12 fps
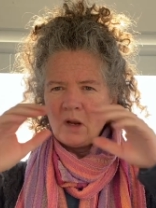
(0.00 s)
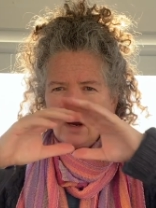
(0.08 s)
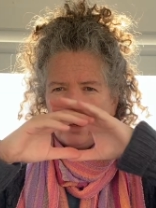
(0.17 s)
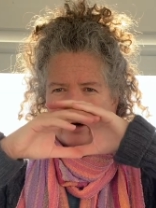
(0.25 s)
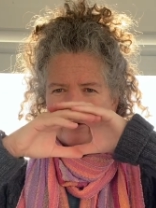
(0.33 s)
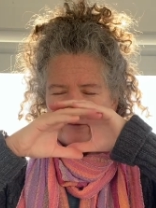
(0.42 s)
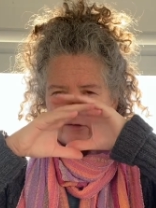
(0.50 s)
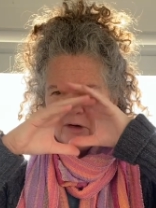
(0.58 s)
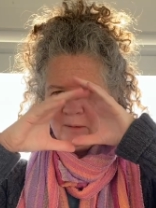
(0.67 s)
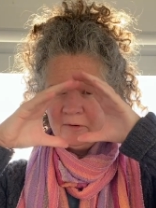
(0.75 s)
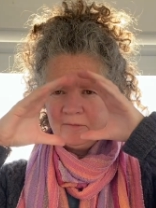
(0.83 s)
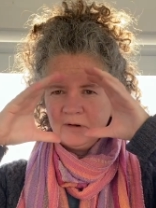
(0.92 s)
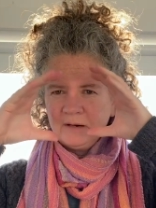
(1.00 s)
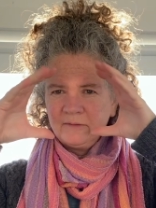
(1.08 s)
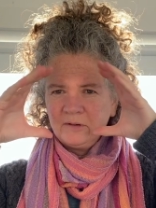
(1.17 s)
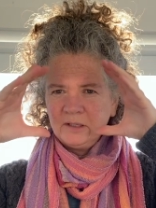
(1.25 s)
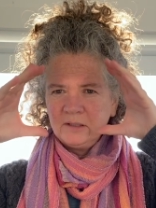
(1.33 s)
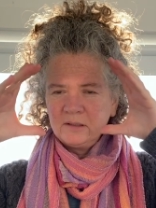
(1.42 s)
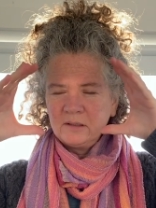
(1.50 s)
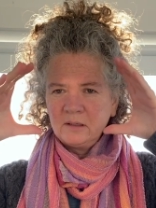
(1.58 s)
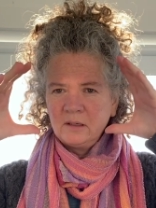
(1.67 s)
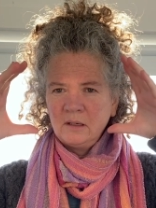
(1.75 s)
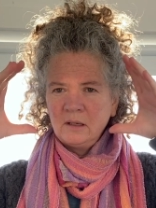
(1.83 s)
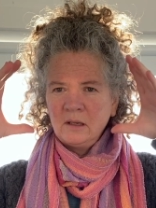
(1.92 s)
Our frame of reference
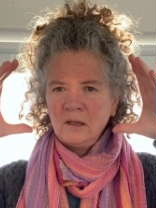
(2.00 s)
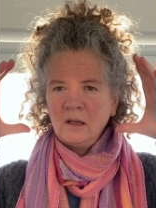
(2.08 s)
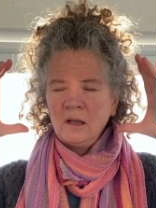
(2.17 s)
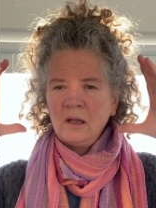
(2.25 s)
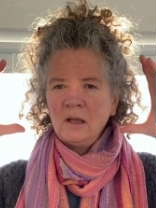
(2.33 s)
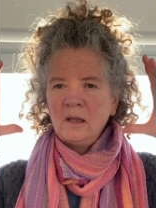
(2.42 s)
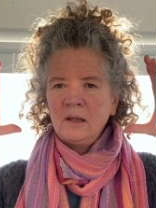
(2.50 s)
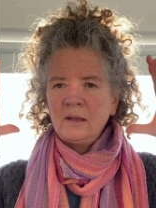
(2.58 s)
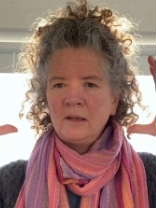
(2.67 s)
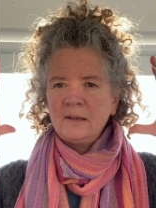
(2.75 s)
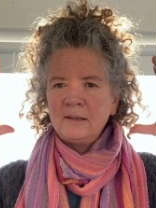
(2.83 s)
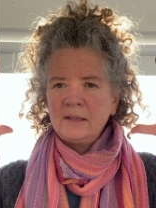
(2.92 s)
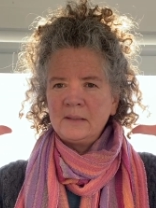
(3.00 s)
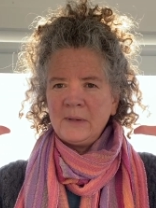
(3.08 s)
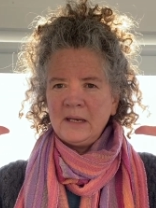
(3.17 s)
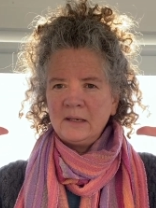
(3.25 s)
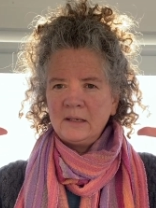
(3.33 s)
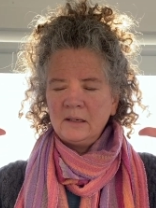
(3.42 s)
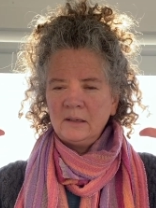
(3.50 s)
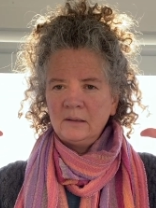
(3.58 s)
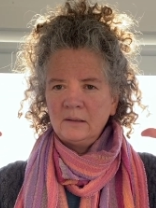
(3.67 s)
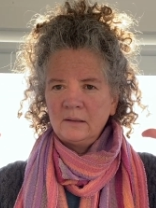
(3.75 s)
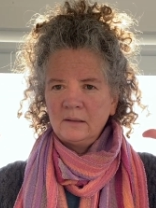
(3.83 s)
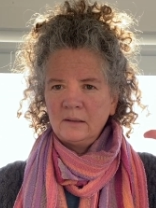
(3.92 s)
is expanding.
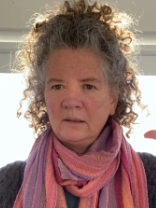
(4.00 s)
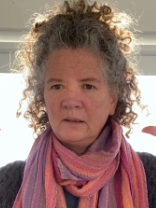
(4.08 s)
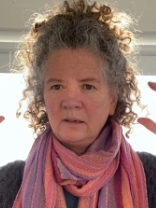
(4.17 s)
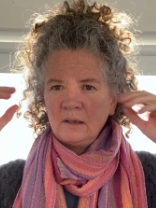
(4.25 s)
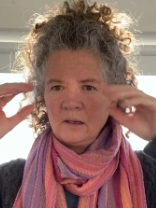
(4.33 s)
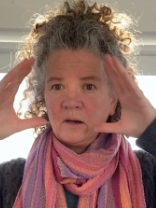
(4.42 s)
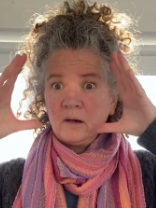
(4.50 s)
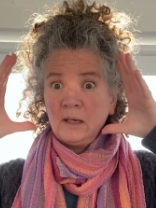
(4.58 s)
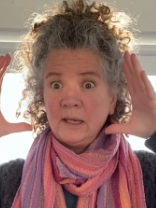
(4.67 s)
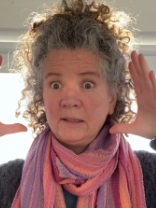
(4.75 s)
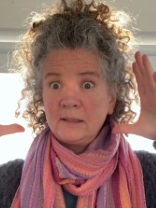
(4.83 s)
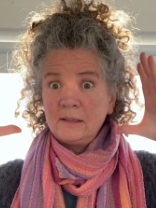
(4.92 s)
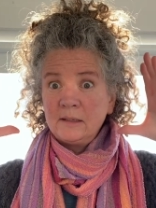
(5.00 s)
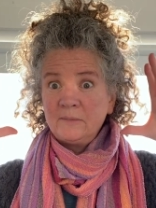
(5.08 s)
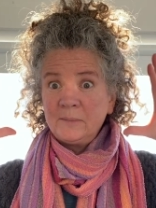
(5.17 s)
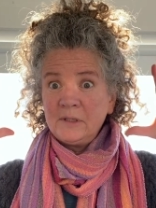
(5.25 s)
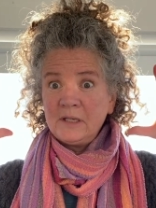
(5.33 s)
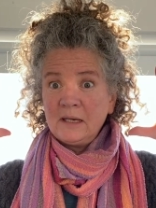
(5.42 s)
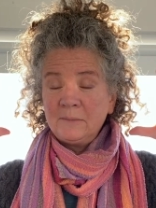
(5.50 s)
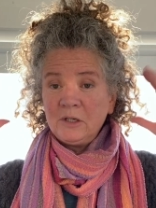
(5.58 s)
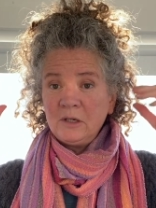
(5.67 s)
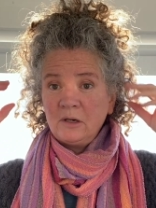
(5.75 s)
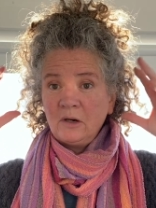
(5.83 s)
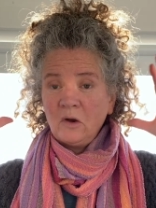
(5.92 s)
Our lenses of
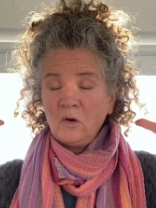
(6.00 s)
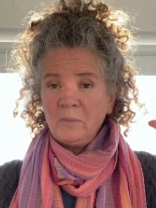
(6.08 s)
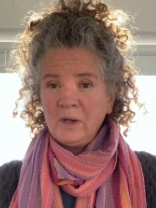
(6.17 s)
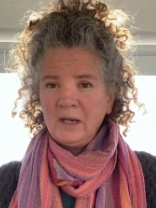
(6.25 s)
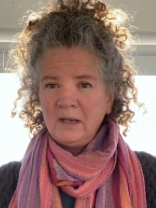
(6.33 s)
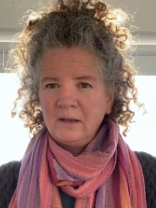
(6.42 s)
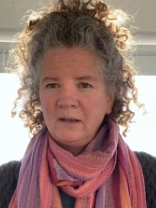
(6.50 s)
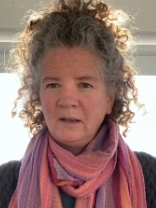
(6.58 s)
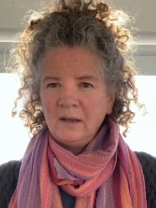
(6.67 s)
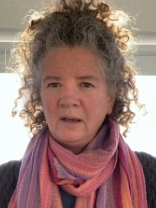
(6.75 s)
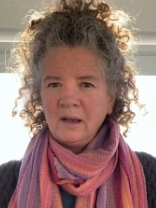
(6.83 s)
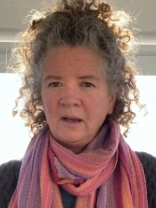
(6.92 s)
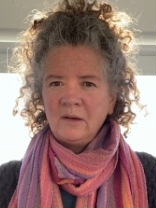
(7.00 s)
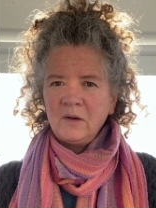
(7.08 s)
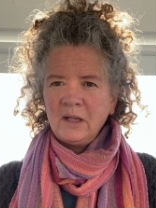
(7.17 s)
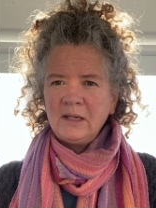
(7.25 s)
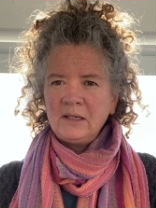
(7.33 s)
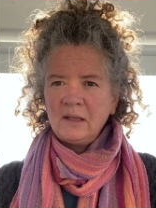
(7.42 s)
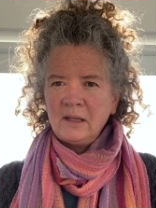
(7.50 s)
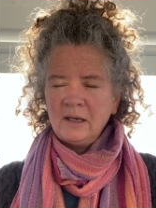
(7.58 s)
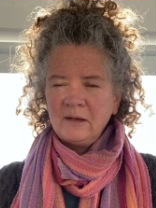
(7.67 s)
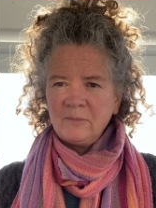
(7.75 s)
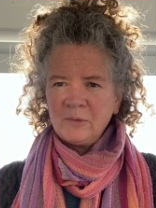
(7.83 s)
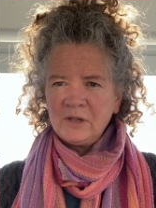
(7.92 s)
perception are opening. You know, I like to think
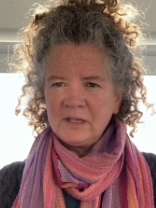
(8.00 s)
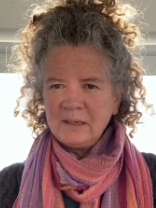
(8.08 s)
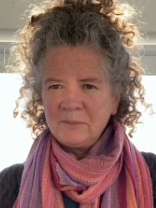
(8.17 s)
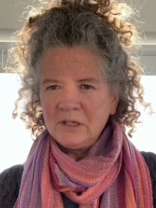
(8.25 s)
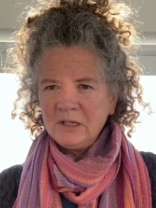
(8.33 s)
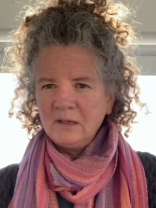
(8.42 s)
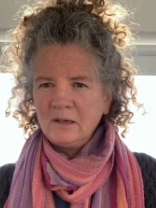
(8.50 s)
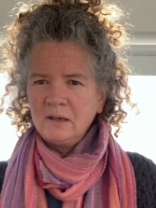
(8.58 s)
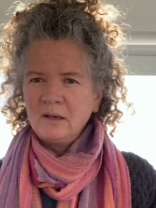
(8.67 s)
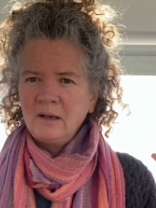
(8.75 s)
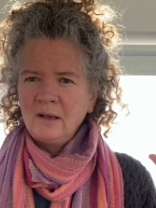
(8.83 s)
of perception